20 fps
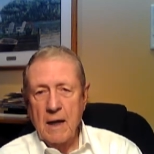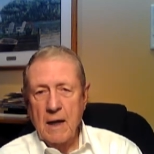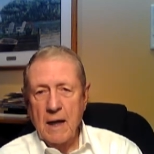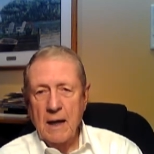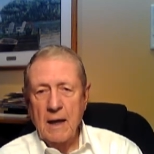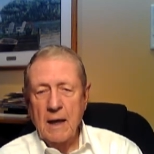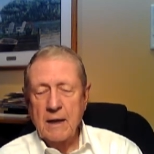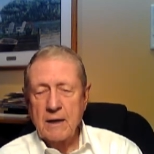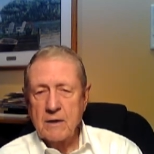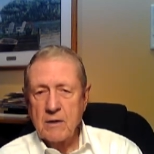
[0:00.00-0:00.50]
I
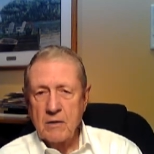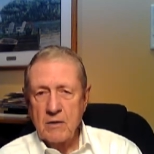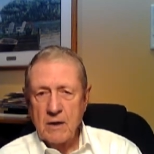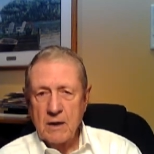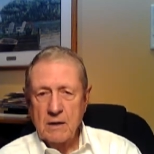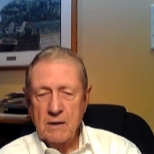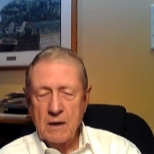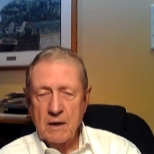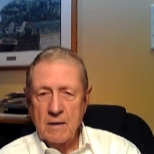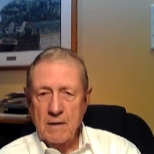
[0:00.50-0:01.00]
like to
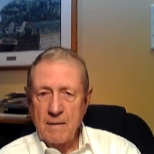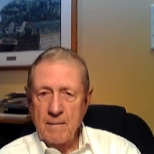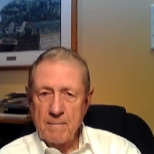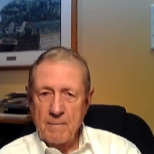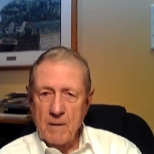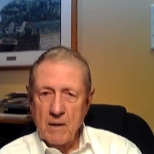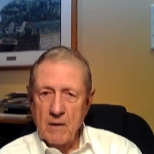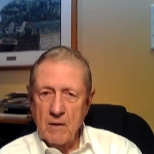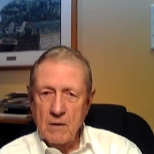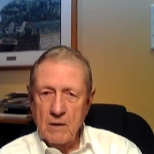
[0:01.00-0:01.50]
think that
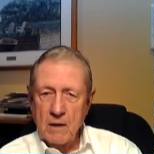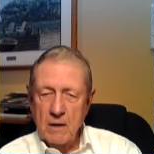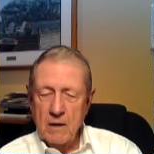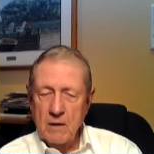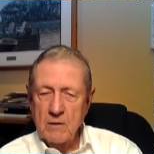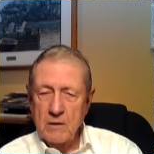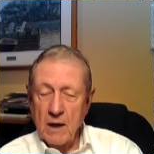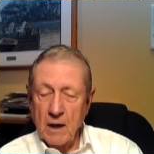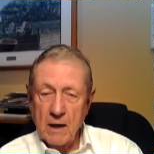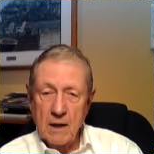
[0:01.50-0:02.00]

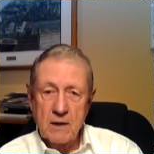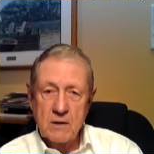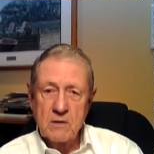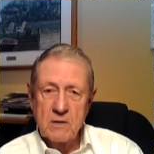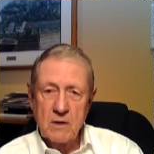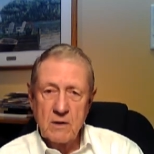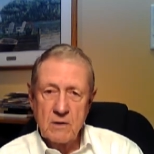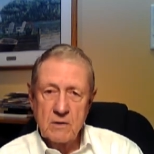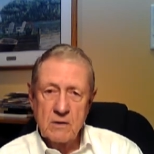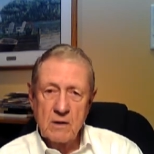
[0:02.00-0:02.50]
the
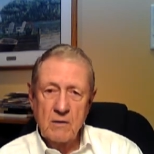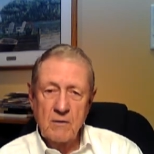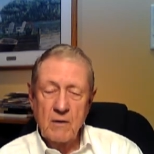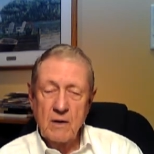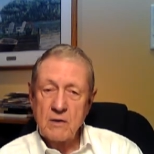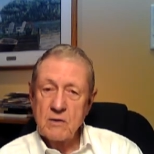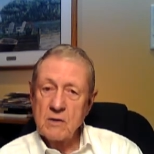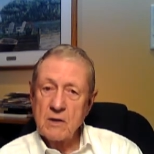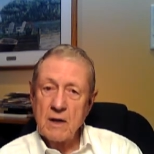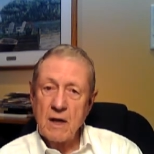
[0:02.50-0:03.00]
delegates to this
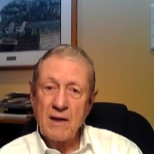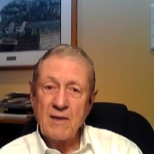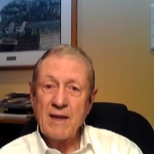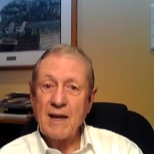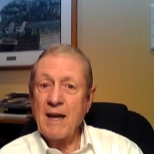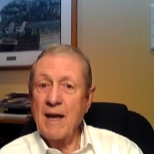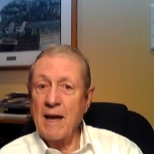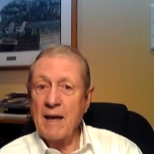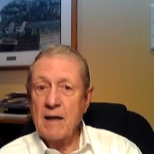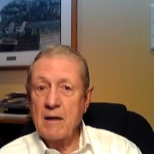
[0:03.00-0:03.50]
convention are the
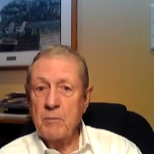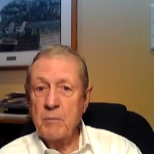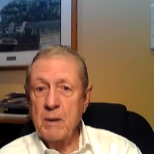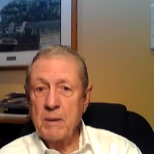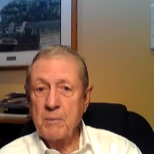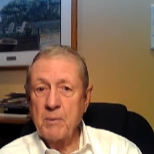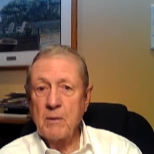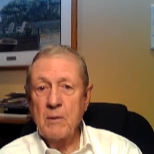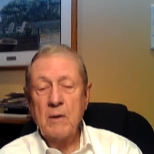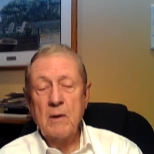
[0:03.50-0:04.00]
kind of
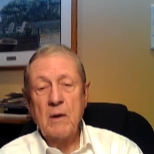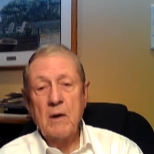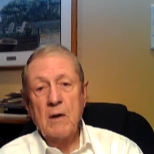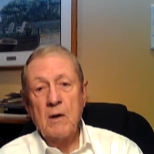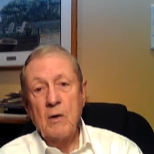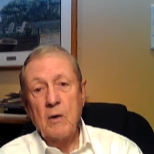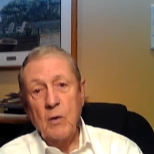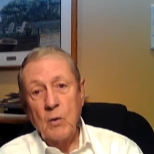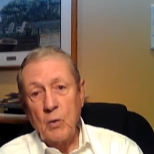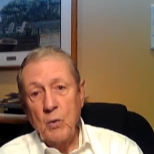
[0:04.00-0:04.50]
people
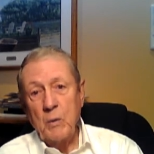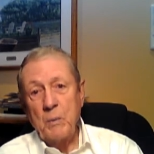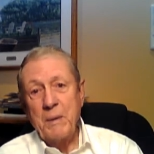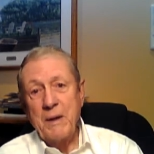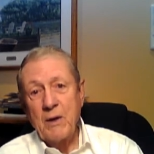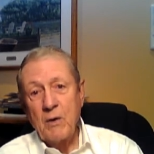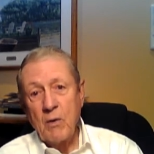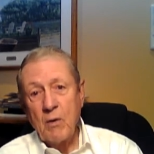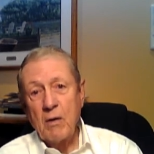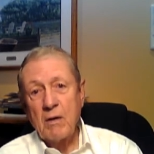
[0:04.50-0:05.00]
who would
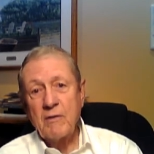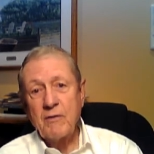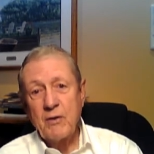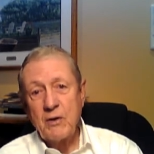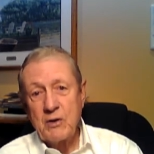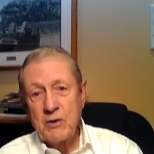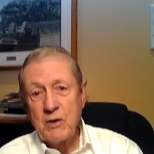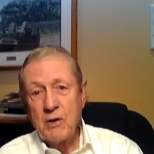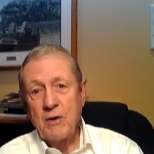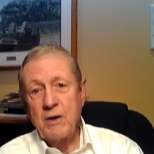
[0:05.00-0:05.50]
be called
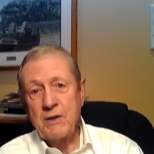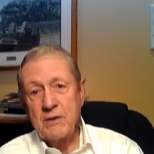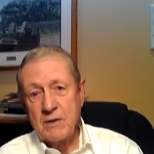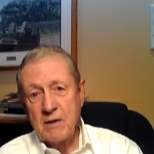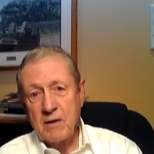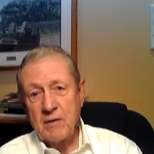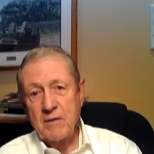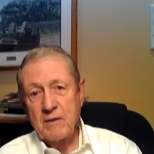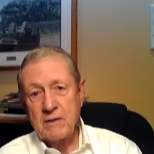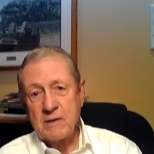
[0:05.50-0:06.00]
for jury
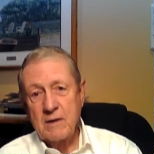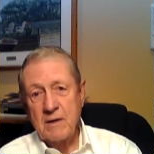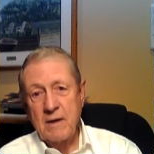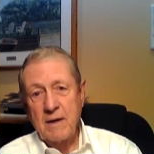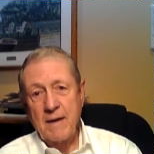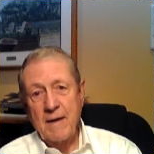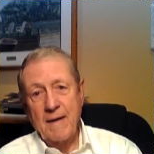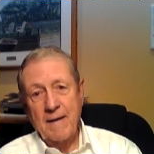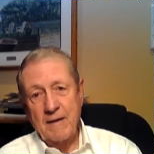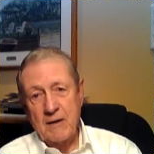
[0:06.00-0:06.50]
service
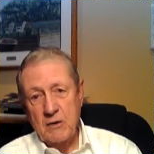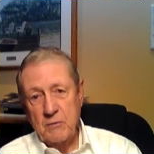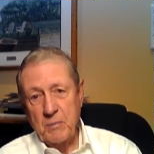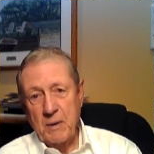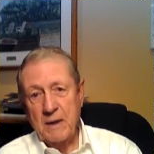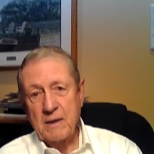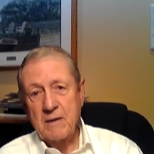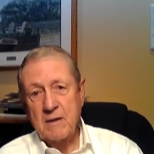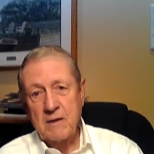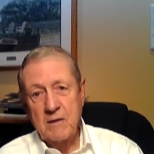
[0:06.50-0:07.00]
and
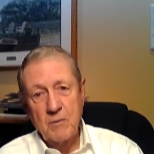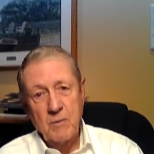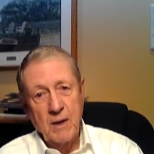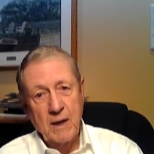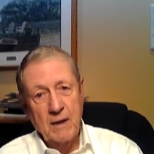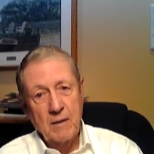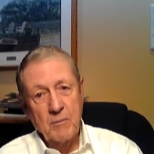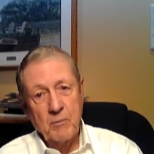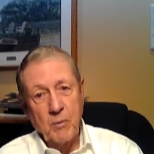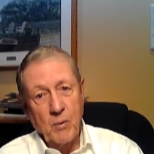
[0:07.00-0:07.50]
expected to
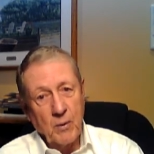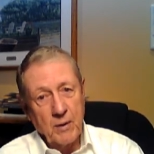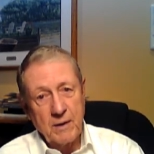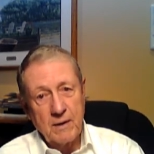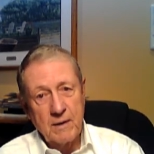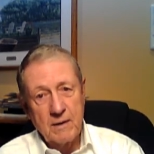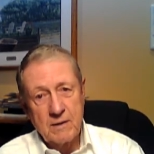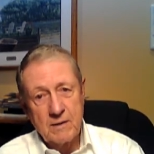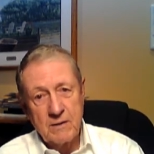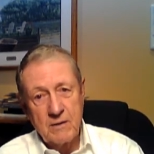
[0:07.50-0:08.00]
make
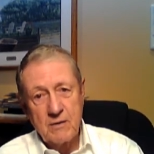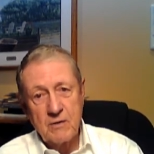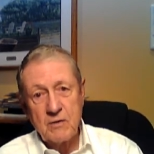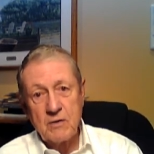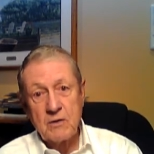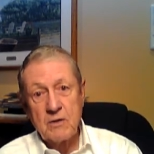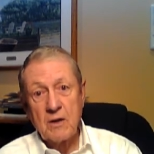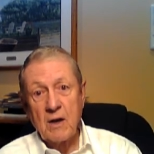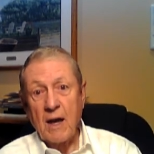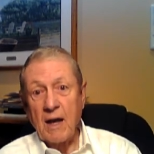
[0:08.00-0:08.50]
important
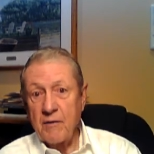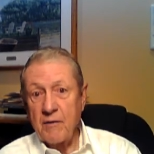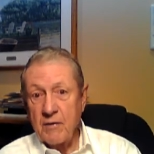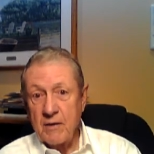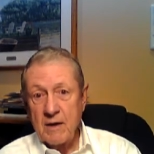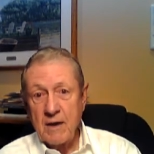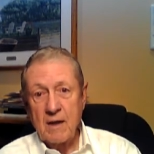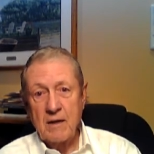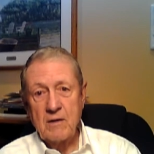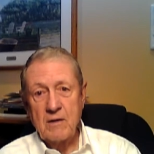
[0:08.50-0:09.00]
decisions, life
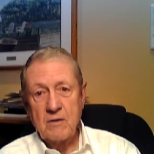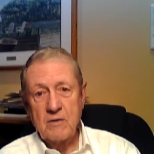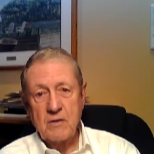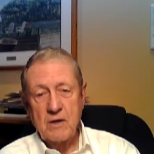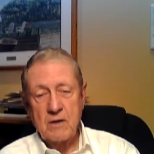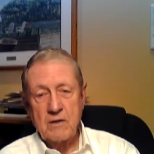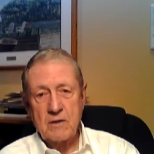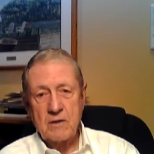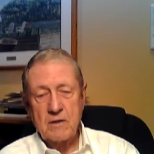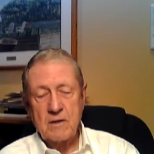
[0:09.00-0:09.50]
and death
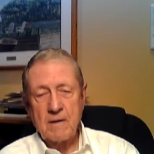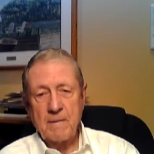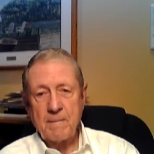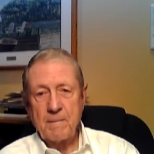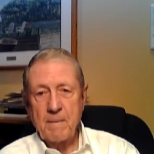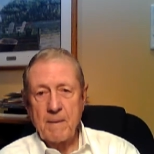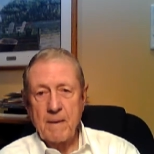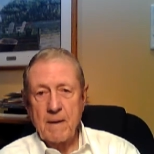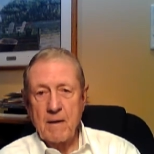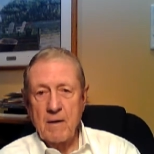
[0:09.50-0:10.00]
decisions,
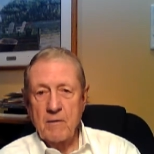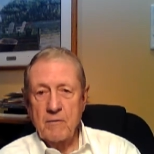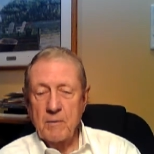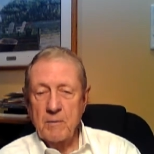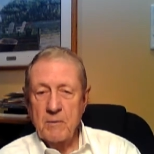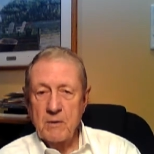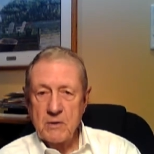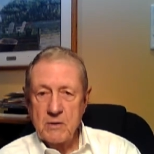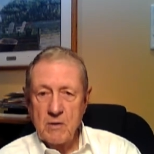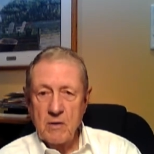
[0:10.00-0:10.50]

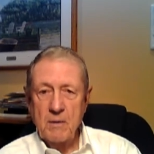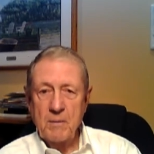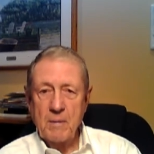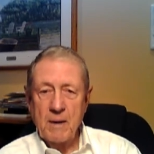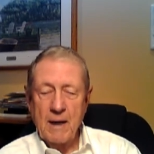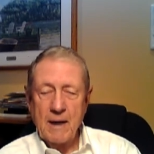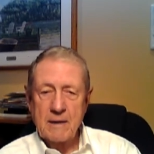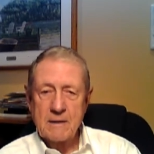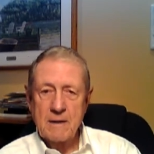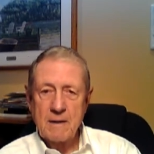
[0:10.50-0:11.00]
from the jury
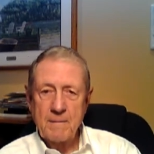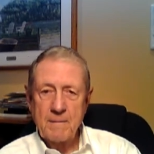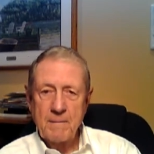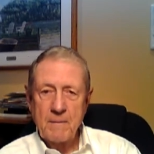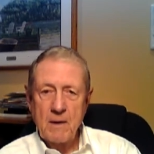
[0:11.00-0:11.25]
box.